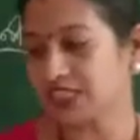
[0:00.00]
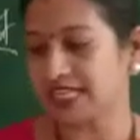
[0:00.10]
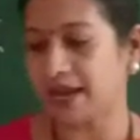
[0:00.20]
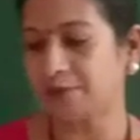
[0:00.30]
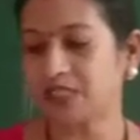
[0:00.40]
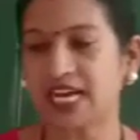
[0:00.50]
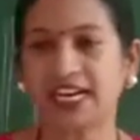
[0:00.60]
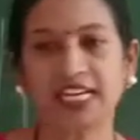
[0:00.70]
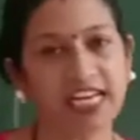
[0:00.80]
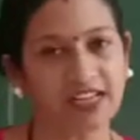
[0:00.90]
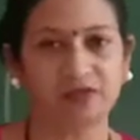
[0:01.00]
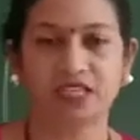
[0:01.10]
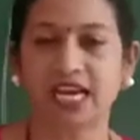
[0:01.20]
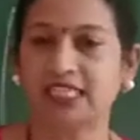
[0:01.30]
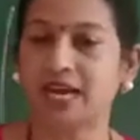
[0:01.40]
stems and leaves.
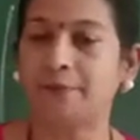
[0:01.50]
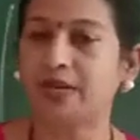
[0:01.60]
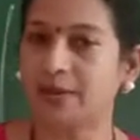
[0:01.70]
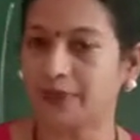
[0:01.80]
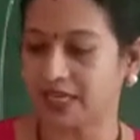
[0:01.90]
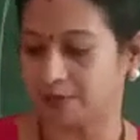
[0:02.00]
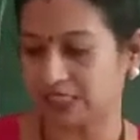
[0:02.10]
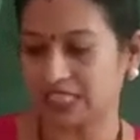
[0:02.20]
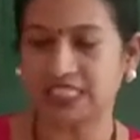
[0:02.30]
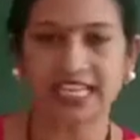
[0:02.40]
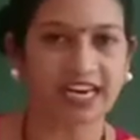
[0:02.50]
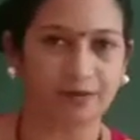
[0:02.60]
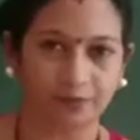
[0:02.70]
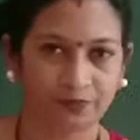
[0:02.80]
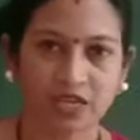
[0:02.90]
Example, epidermis, the
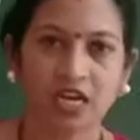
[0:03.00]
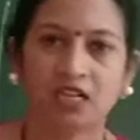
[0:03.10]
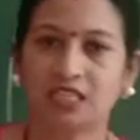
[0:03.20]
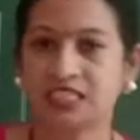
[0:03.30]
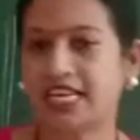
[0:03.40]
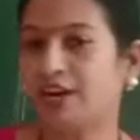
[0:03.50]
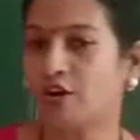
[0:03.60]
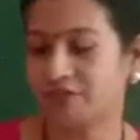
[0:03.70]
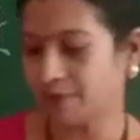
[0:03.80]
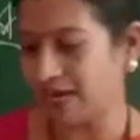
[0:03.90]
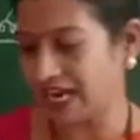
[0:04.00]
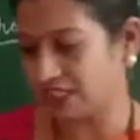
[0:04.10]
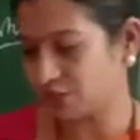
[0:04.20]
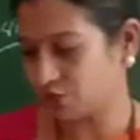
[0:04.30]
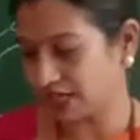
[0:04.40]
skin of the
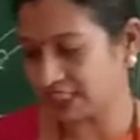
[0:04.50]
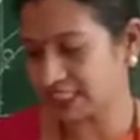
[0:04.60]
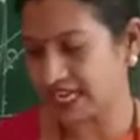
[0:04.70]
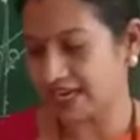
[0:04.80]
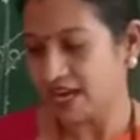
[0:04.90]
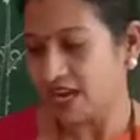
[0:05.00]
plant, you can say.